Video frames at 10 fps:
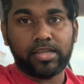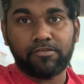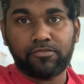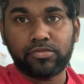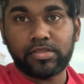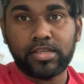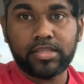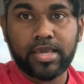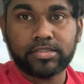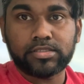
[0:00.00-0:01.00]
if you
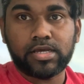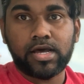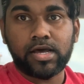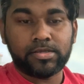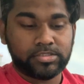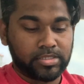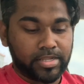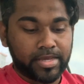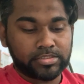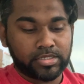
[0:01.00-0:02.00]
didn't get
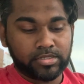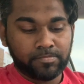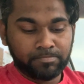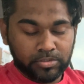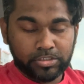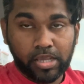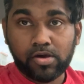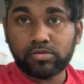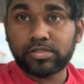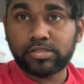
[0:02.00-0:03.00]
selected,
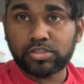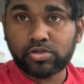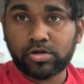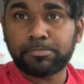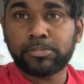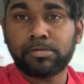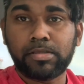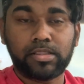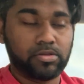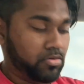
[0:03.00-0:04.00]
check out the description
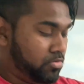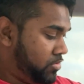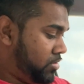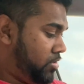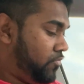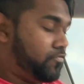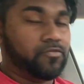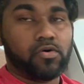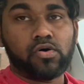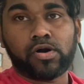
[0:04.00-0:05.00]
below
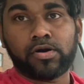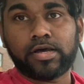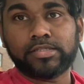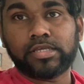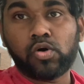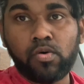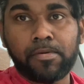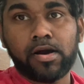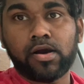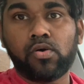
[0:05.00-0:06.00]
for the
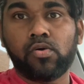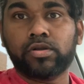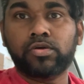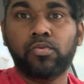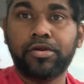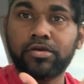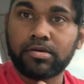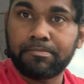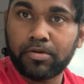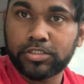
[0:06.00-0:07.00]
coupon code where you
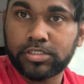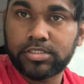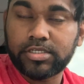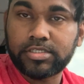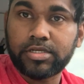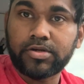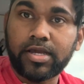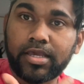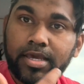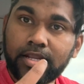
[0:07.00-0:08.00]
can purchase this here
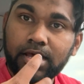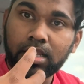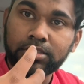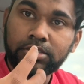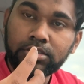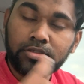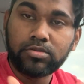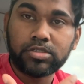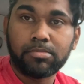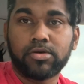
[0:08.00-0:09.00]
and get a
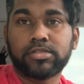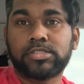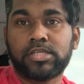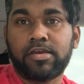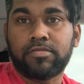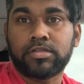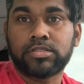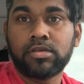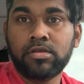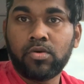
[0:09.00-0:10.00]
huge amount of
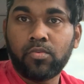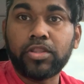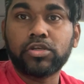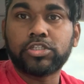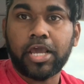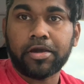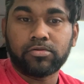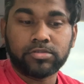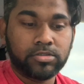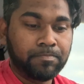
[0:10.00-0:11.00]
savings when you check
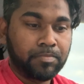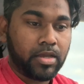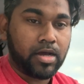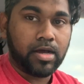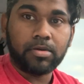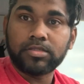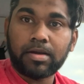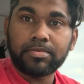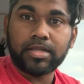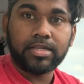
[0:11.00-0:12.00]
out. On
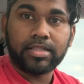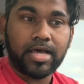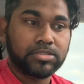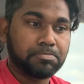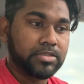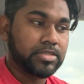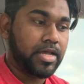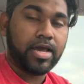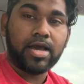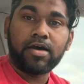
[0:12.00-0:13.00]
top of that, the last piece
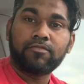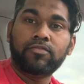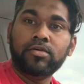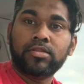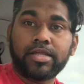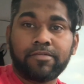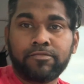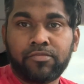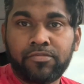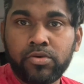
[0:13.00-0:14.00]
I have that I've
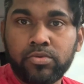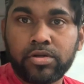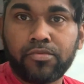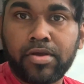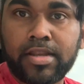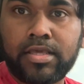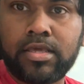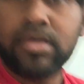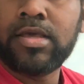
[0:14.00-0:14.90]
reviewed already